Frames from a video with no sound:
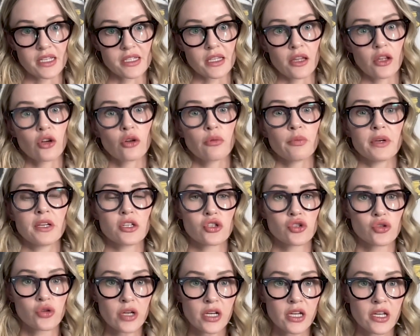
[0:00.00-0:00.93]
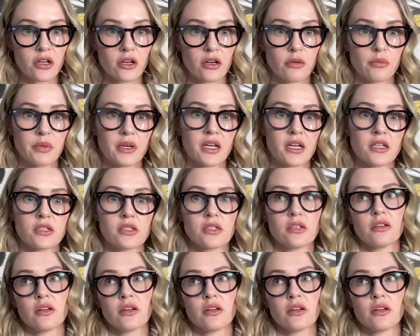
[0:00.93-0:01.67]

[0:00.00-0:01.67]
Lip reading: is a little bit trickier because,